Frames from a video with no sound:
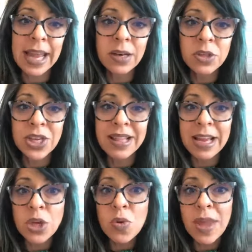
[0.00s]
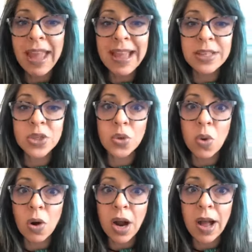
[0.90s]
energy that you can
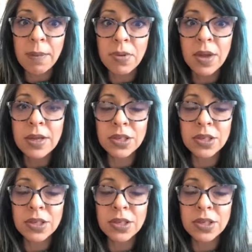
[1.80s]
store up